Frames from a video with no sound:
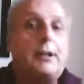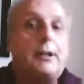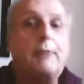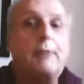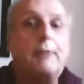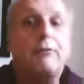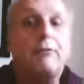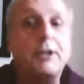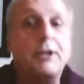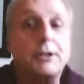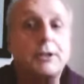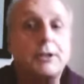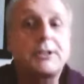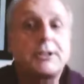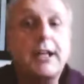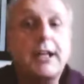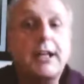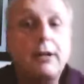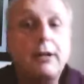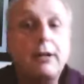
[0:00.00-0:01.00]
to
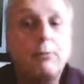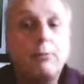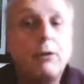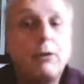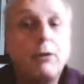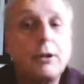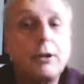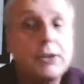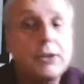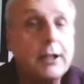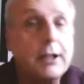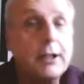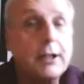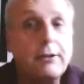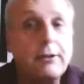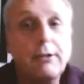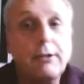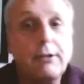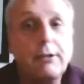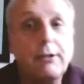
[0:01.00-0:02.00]
stay on watch. I could
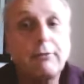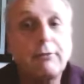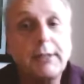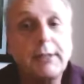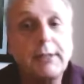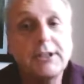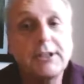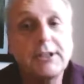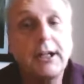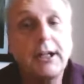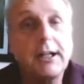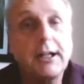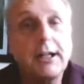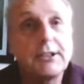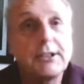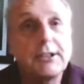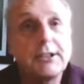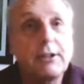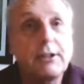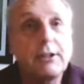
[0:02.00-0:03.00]
do that from inside.
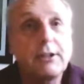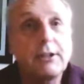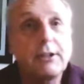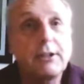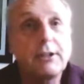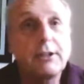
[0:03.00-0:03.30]
So yeah,